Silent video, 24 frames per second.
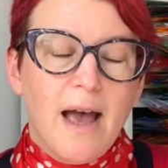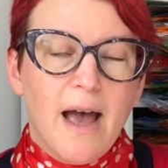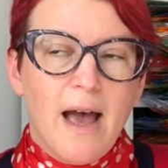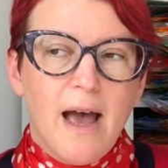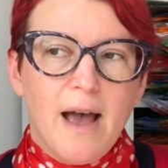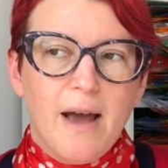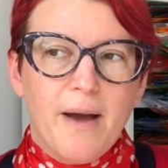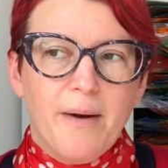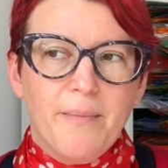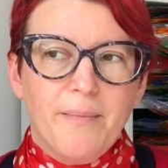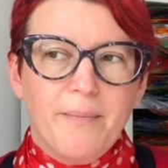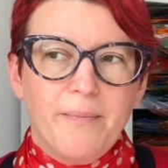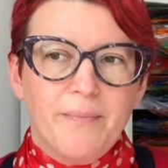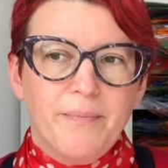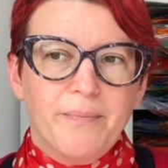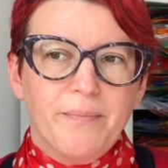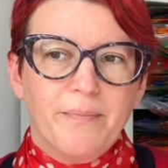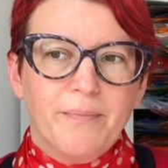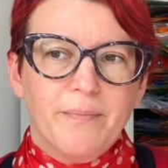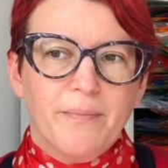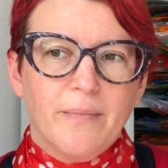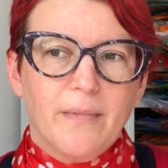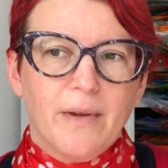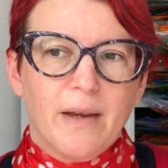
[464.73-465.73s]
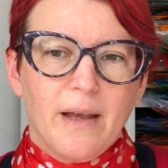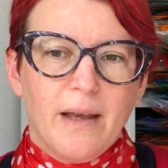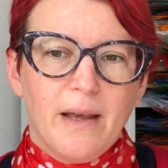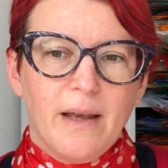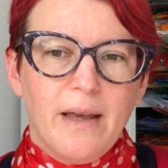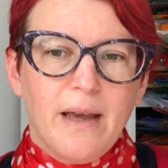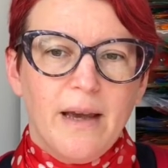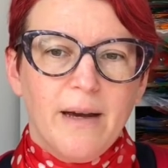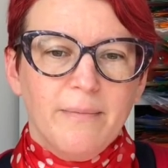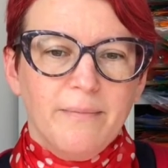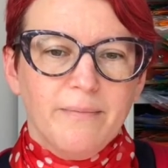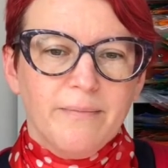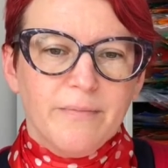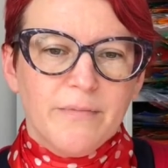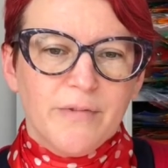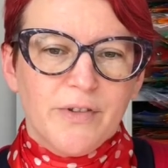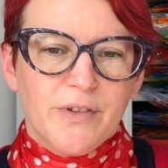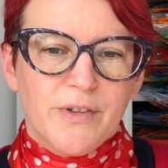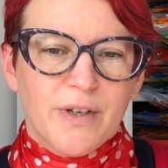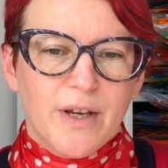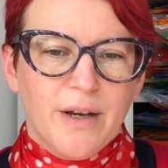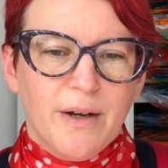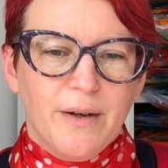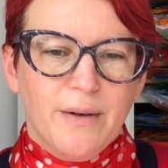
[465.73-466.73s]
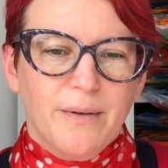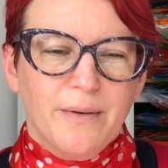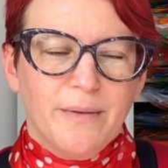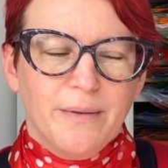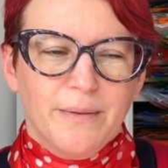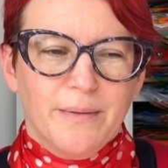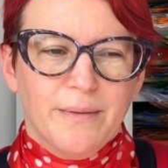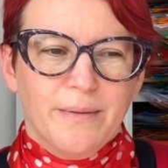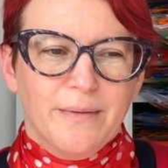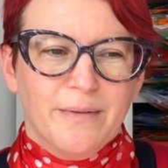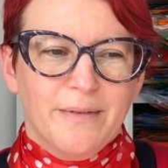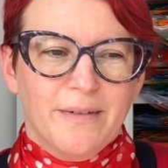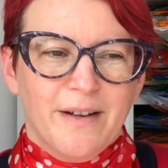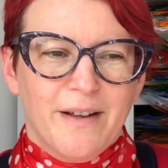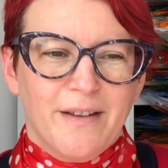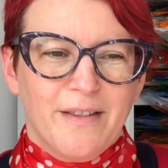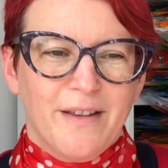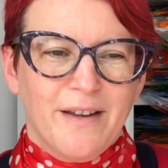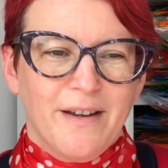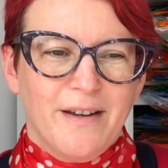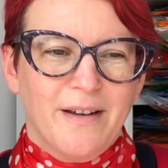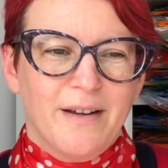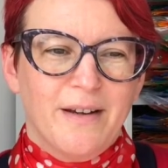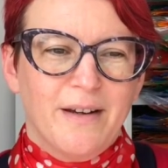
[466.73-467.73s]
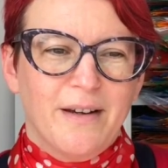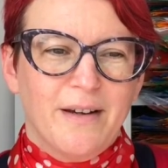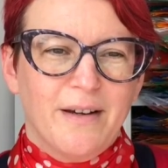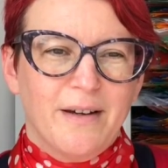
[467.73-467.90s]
Yeah, so I think,